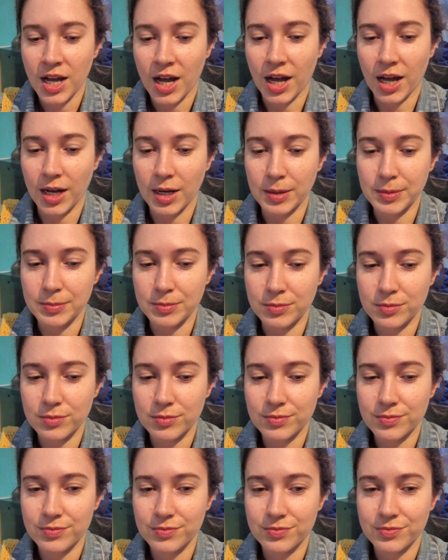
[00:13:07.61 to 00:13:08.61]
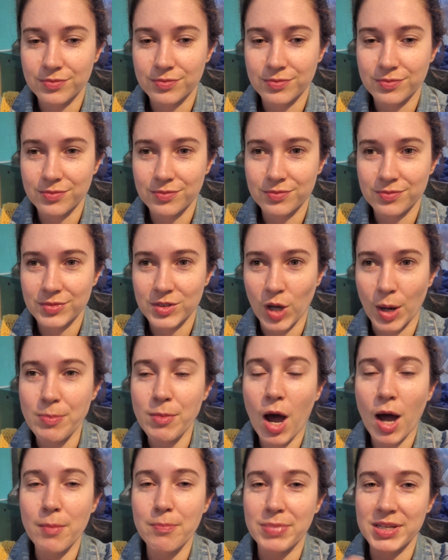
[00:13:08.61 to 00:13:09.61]
Um, so I'm
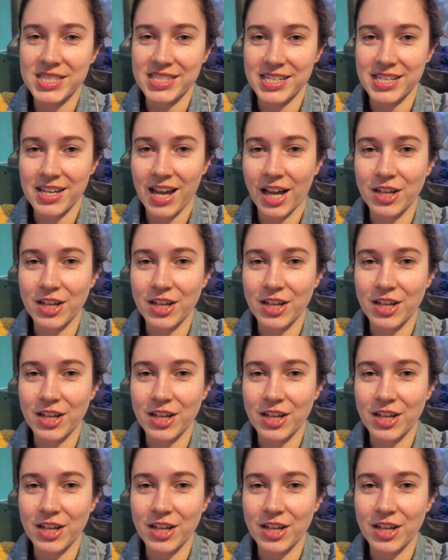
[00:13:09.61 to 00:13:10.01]
not busy.